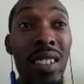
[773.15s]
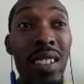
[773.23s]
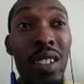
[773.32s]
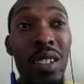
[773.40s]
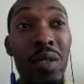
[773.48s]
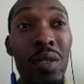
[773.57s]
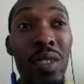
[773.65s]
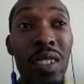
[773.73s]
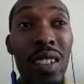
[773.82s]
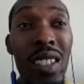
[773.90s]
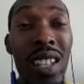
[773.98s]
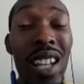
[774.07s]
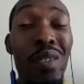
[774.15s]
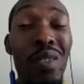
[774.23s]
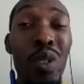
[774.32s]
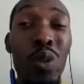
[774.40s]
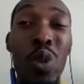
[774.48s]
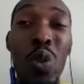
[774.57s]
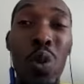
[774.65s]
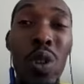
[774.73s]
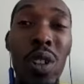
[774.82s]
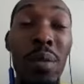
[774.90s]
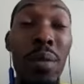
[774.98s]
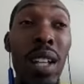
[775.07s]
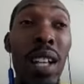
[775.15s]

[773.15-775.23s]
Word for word: you know, it's kind of lukewarm,